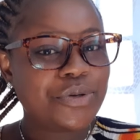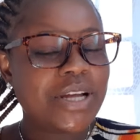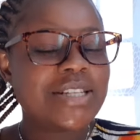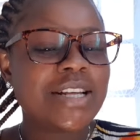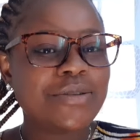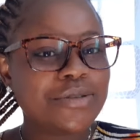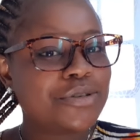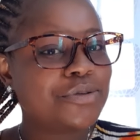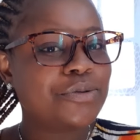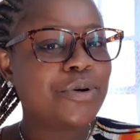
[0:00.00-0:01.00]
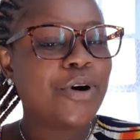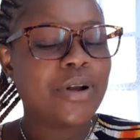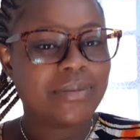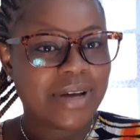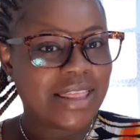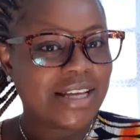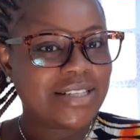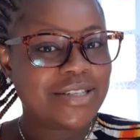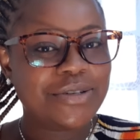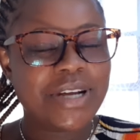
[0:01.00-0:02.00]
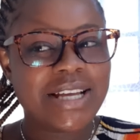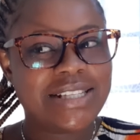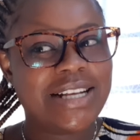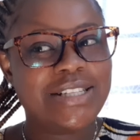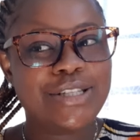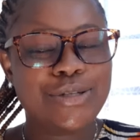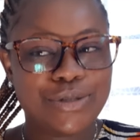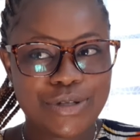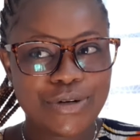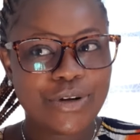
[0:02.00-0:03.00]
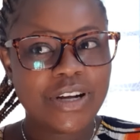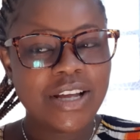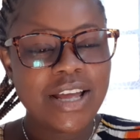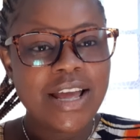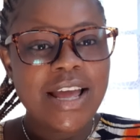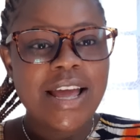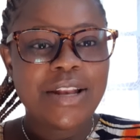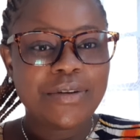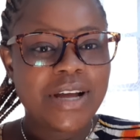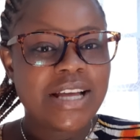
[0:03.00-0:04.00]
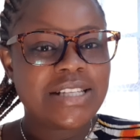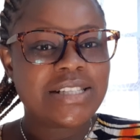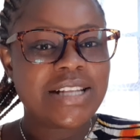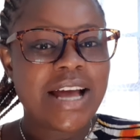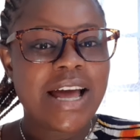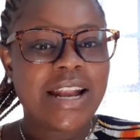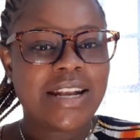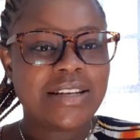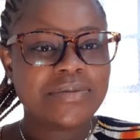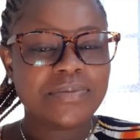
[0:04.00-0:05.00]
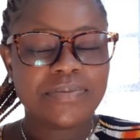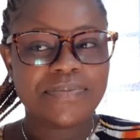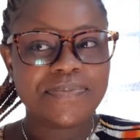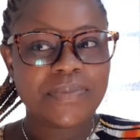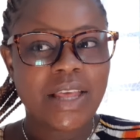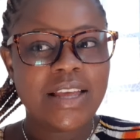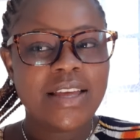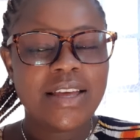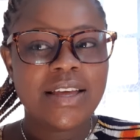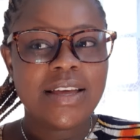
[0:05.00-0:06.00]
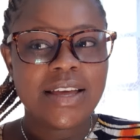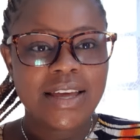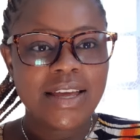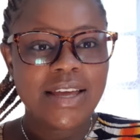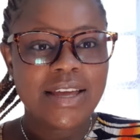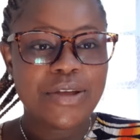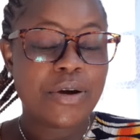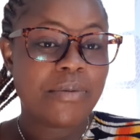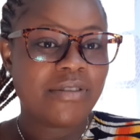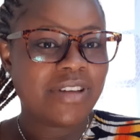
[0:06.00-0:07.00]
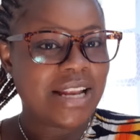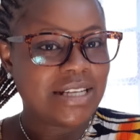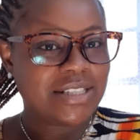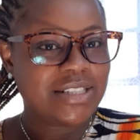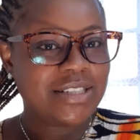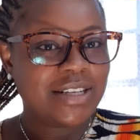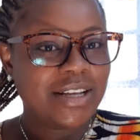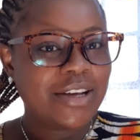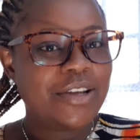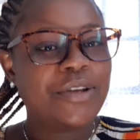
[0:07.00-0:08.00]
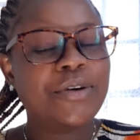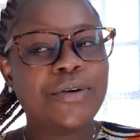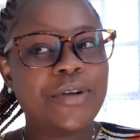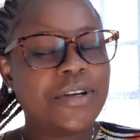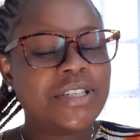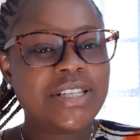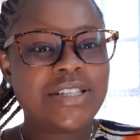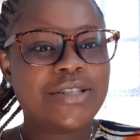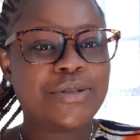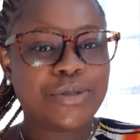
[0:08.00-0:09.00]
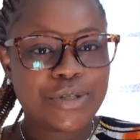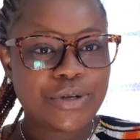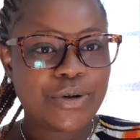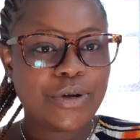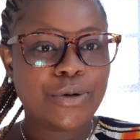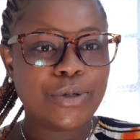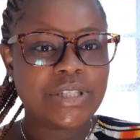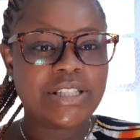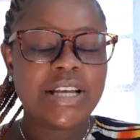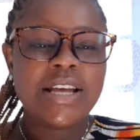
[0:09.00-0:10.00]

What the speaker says: and salute to all mothers. You guys are so strong and you guys are, hey, you're marvelous. You're just so strong, because